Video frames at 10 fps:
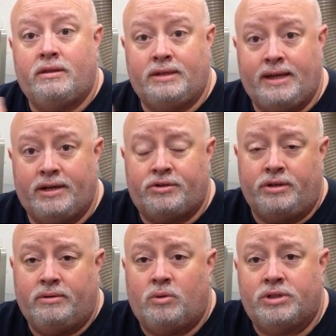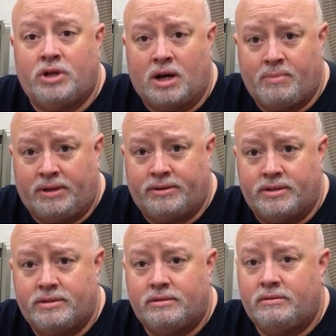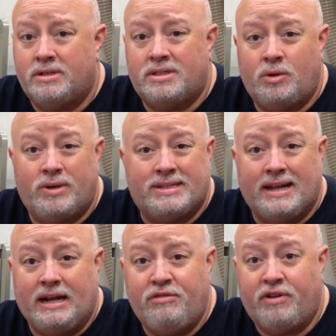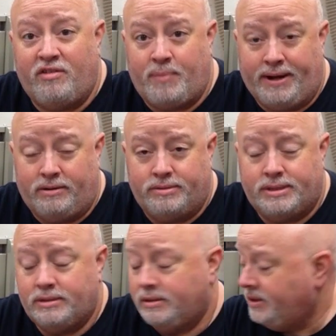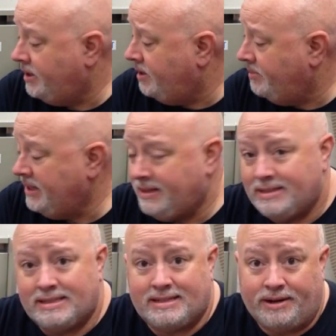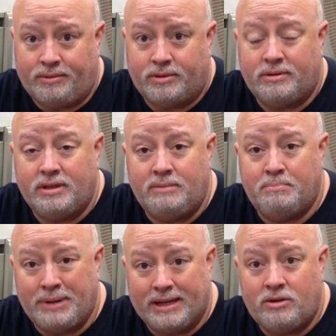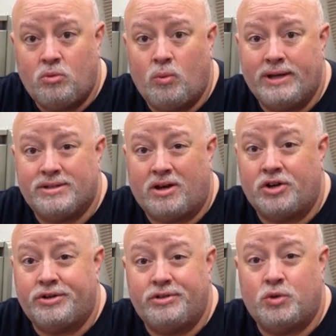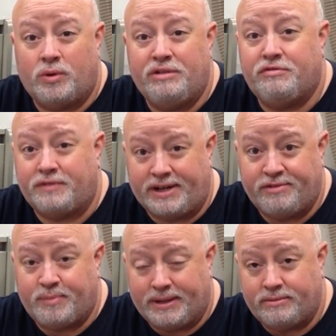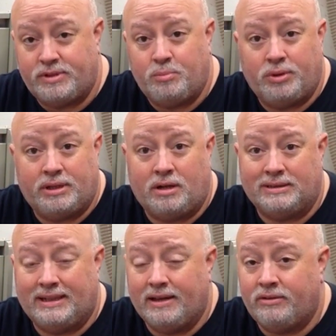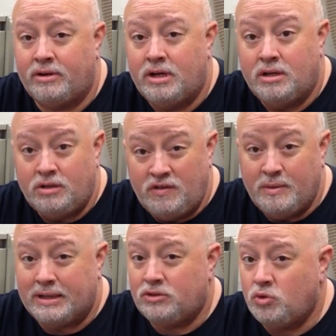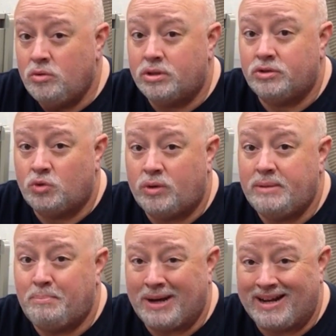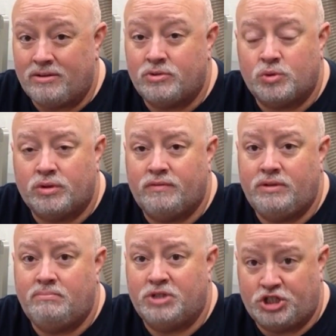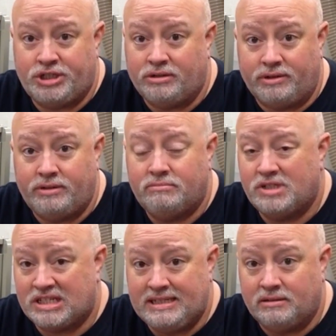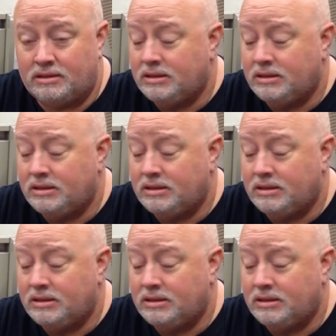The gantry. I want to talk about this. This thing weighs 95 pounds. It is stout. The bed weighs 125 pounds. You put that all together, you got 220 pounds worth of machinery, steel.